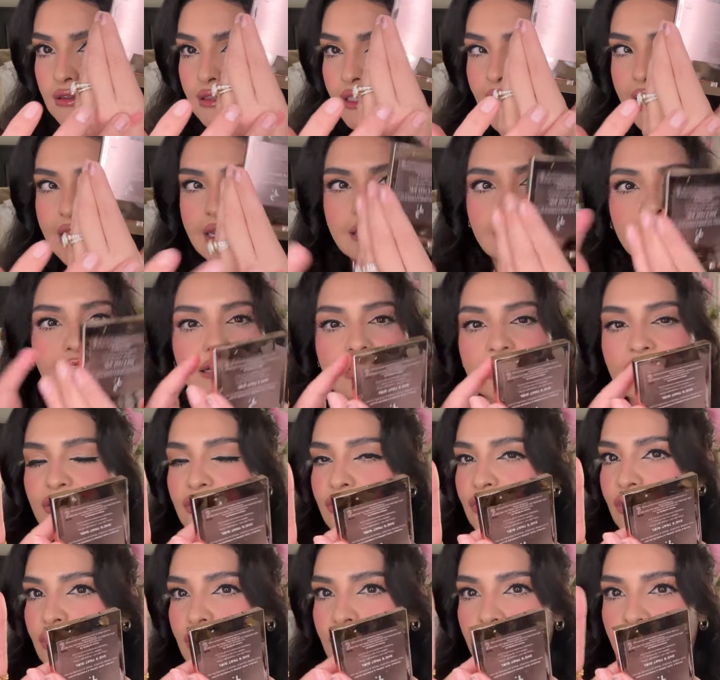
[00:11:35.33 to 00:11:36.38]
Like,
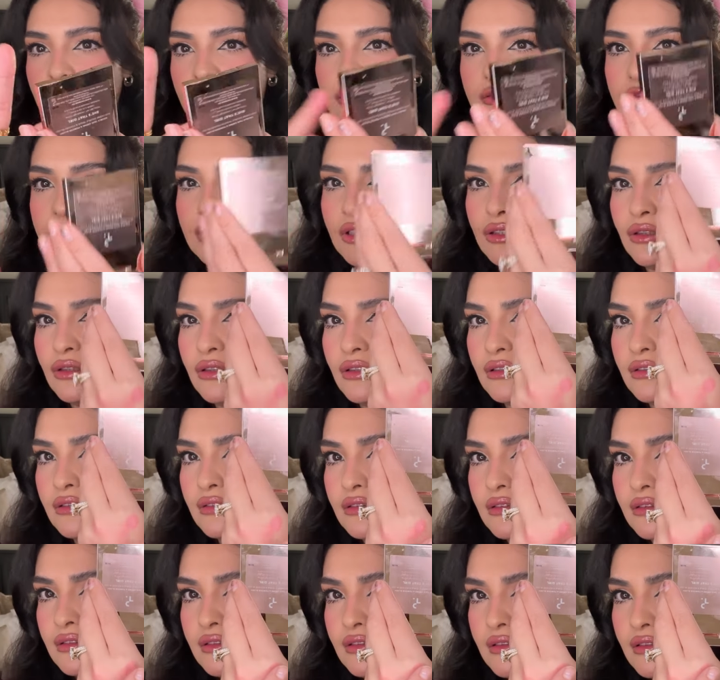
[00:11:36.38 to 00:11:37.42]
girl, no.
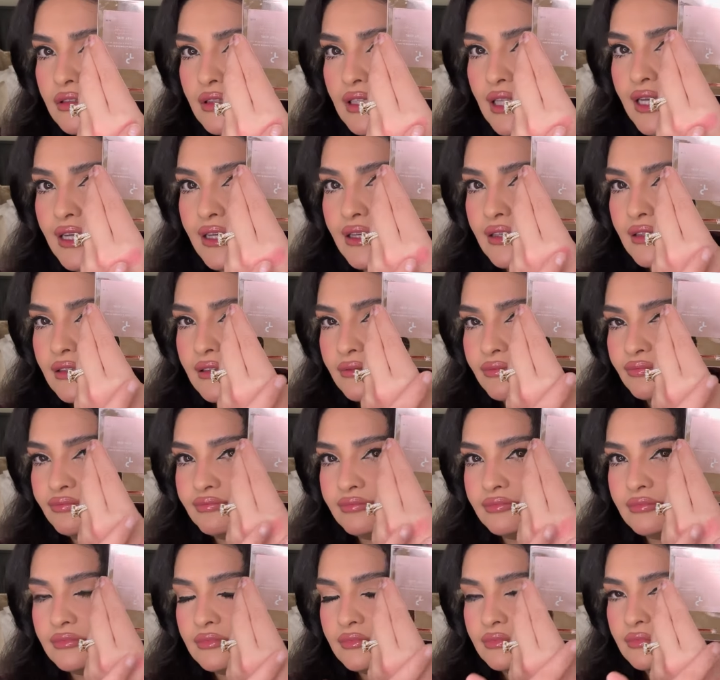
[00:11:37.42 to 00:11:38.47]
Like,
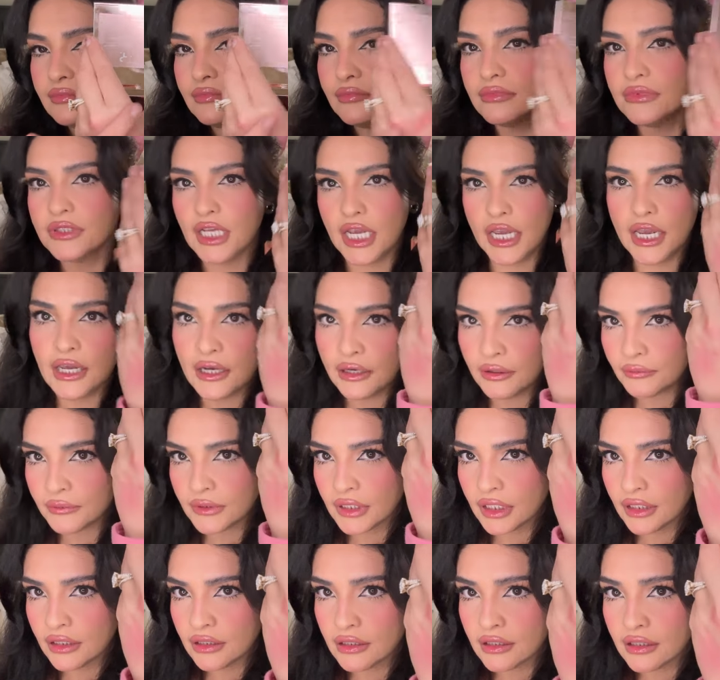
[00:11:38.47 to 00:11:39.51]
damn.
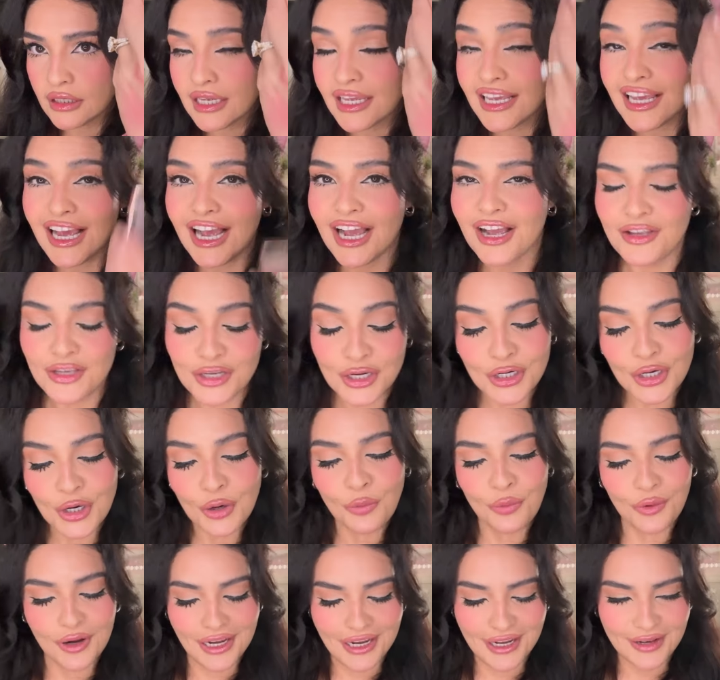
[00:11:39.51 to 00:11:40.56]
You know
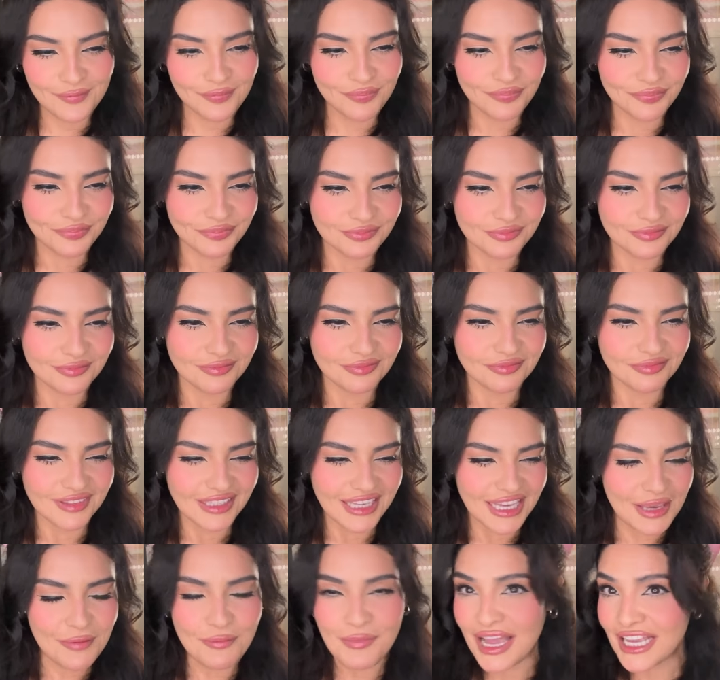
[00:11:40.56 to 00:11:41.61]
what?
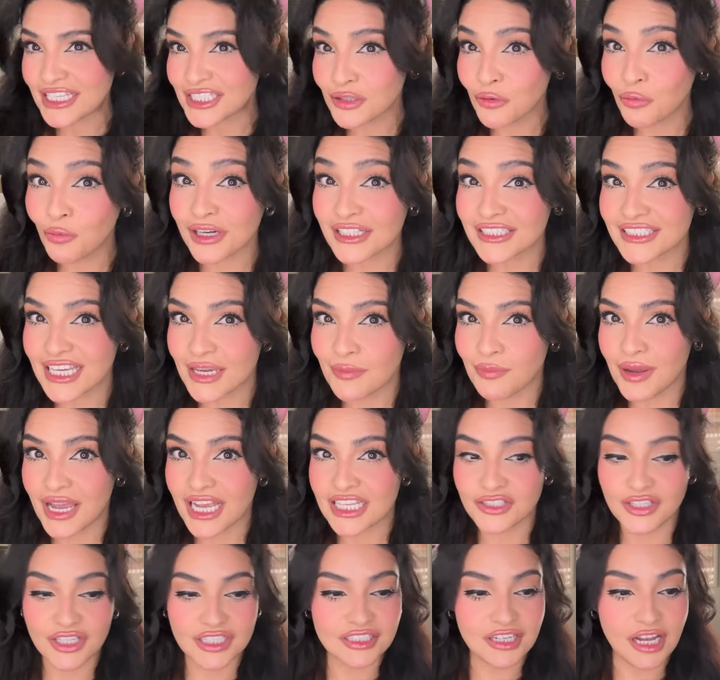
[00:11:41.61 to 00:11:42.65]
Imagine one day
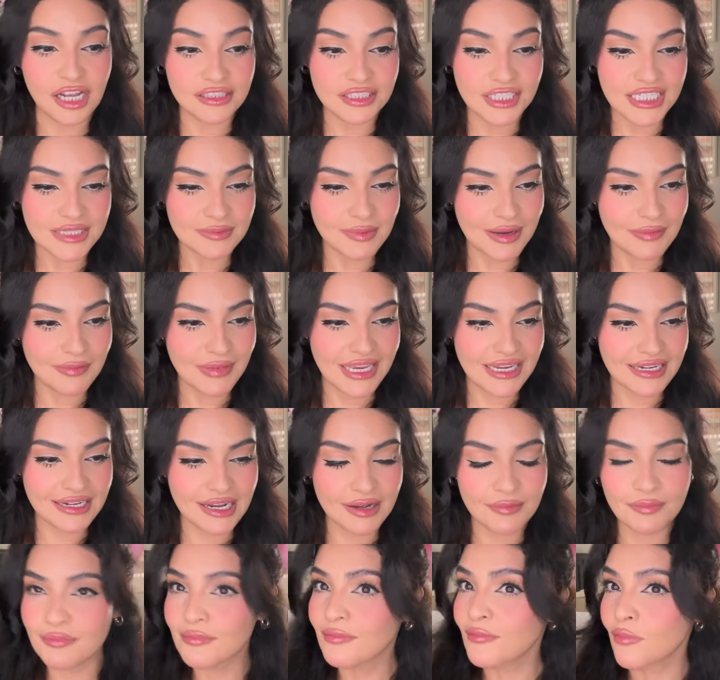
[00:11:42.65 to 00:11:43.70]
Patrick Ta does my
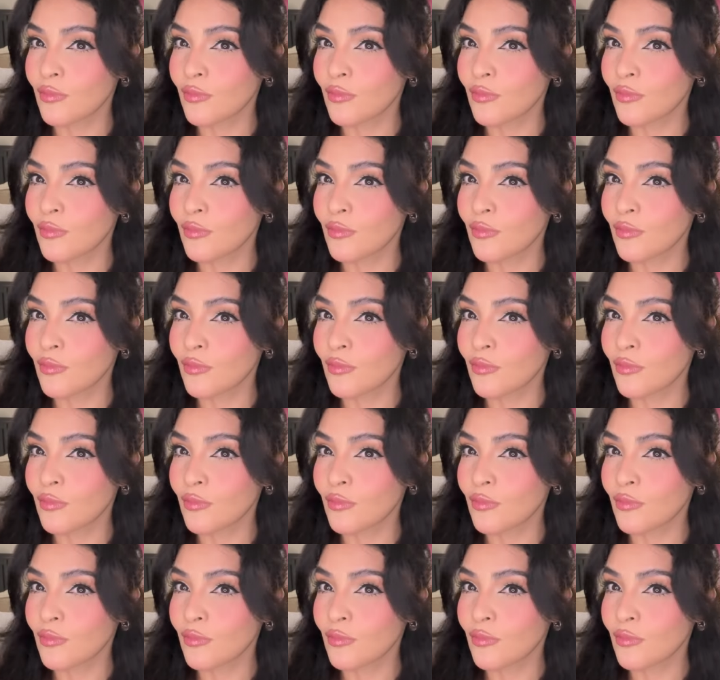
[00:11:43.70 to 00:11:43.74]
makeup.